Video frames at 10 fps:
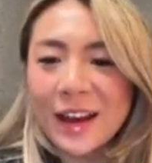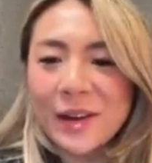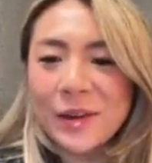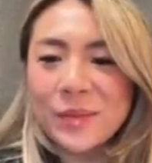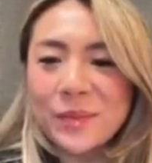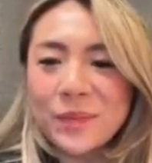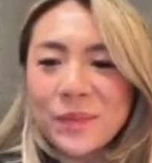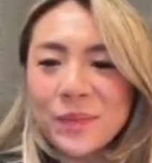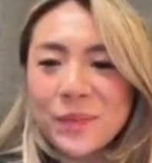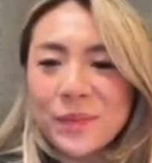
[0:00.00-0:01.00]

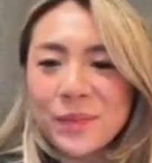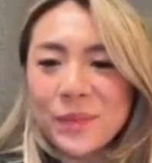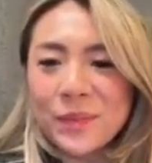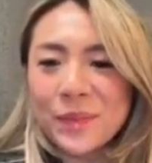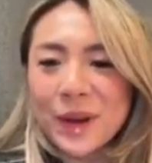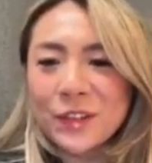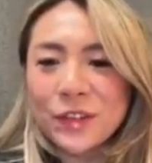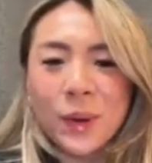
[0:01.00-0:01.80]
I